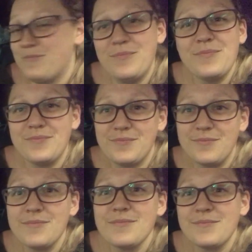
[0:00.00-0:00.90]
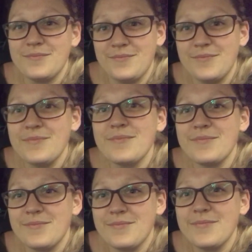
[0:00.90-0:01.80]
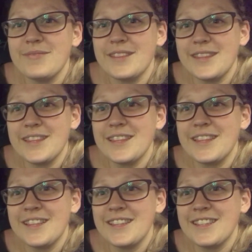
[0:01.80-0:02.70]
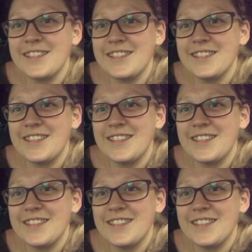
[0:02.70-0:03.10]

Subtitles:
(not speaking)